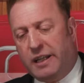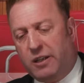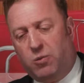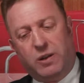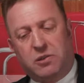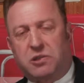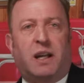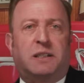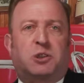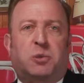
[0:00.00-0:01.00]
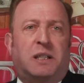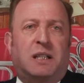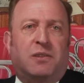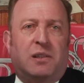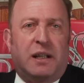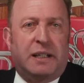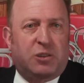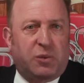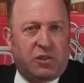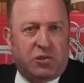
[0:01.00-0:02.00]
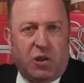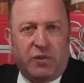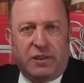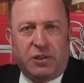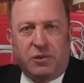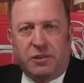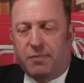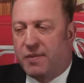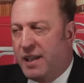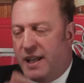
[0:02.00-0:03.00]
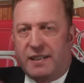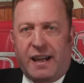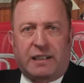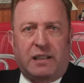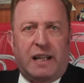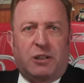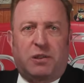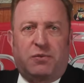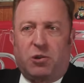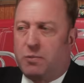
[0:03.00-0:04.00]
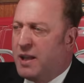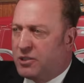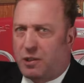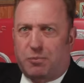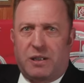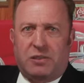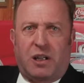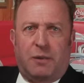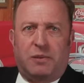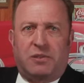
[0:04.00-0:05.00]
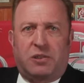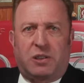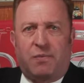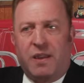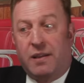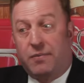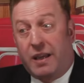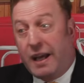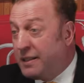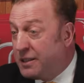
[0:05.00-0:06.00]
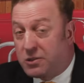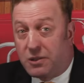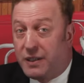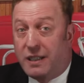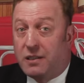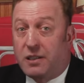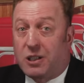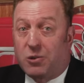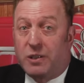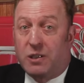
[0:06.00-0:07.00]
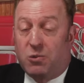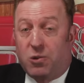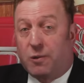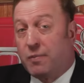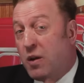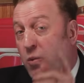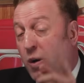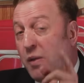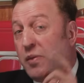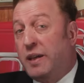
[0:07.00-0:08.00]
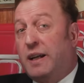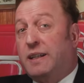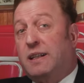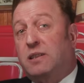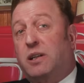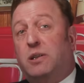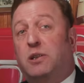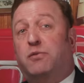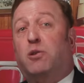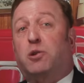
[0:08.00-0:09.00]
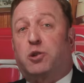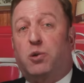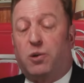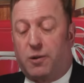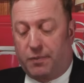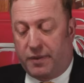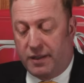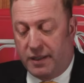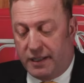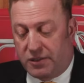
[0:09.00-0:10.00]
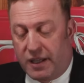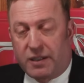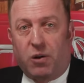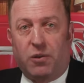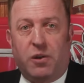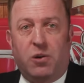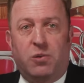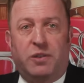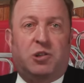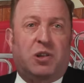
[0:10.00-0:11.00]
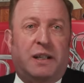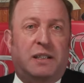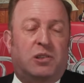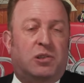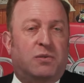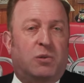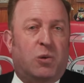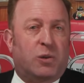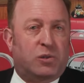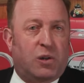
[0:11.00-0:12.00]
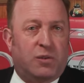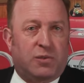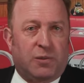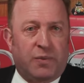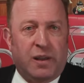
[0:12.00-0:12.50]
He will sign a treaty of alliance with the Soviet Union, enact land reform, suppress opposition, and intervene in the Korean War. One thing I can tell you for sure is that although the Chinese Civil War is over,